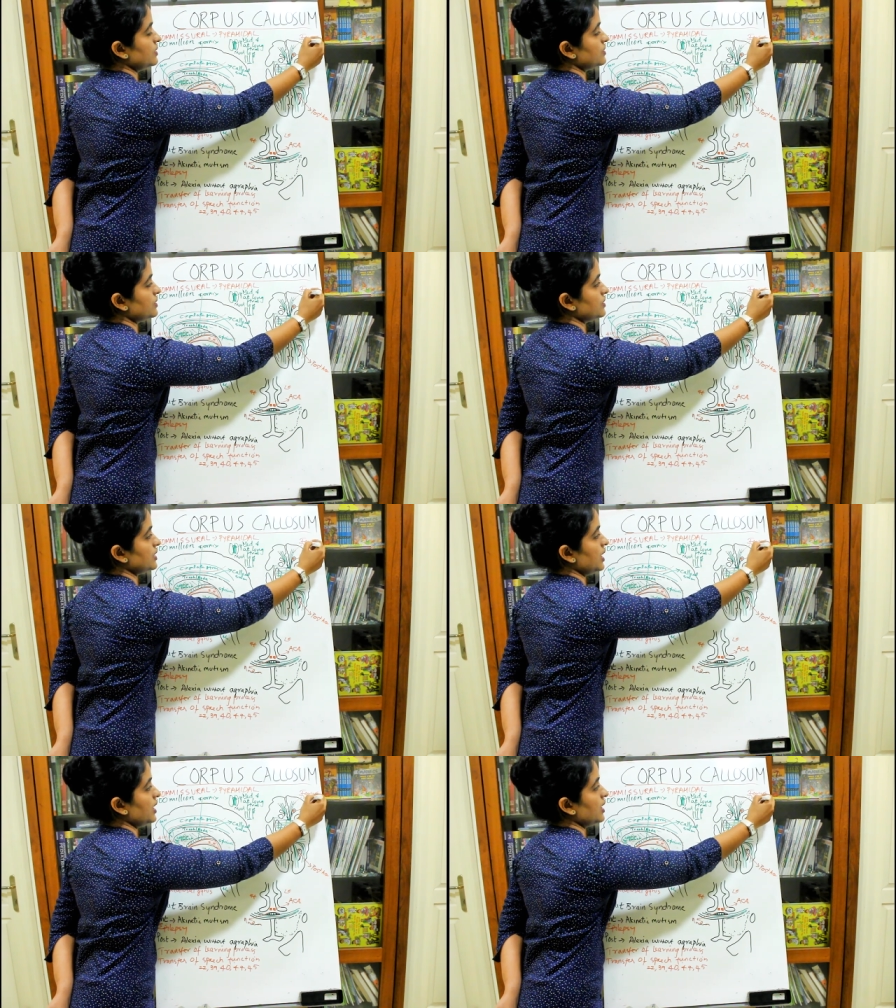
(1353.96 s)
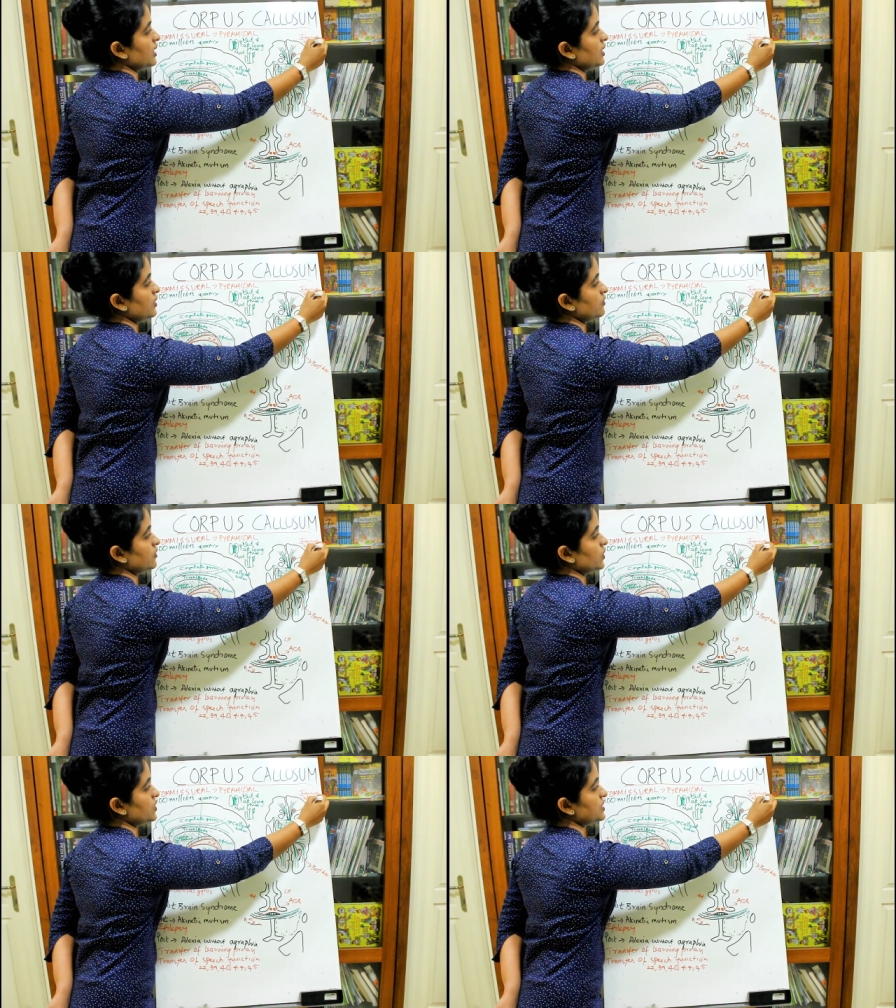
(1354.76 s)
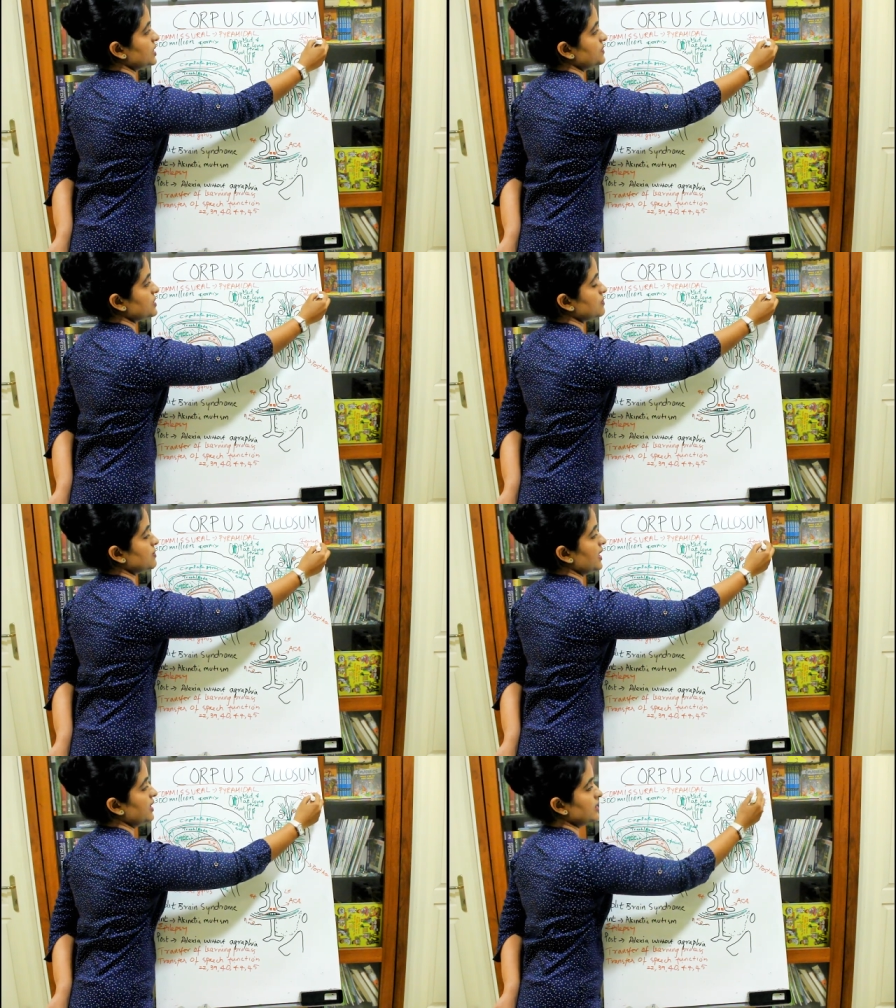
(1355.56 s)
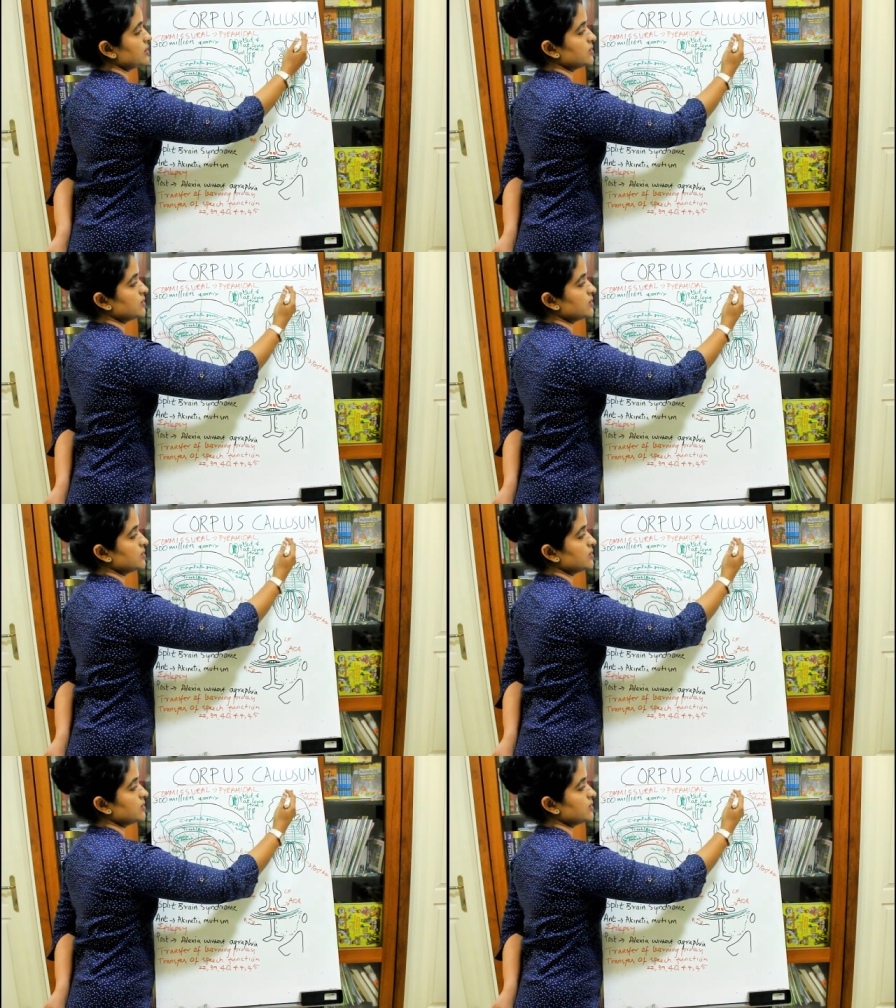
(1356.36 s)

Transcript: This is the forceps minor.